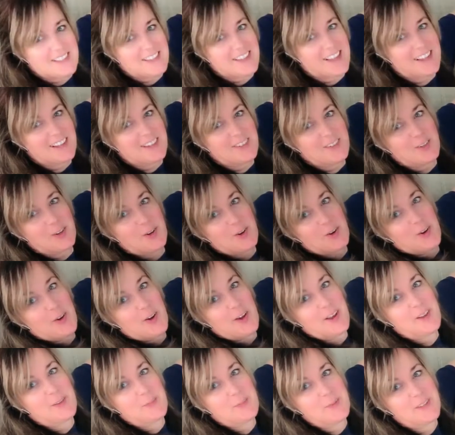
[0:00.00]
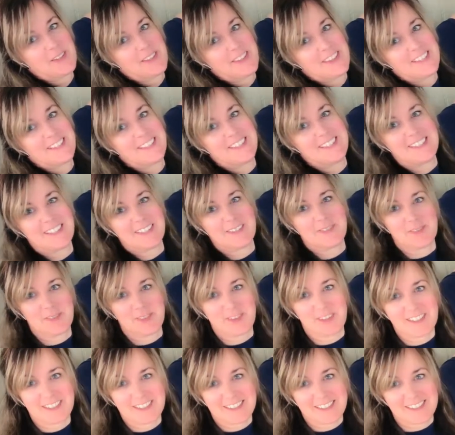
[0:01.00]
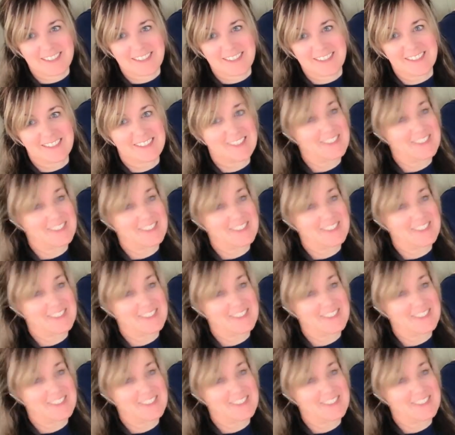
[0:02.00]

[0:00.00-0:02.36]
that incredible, the difference?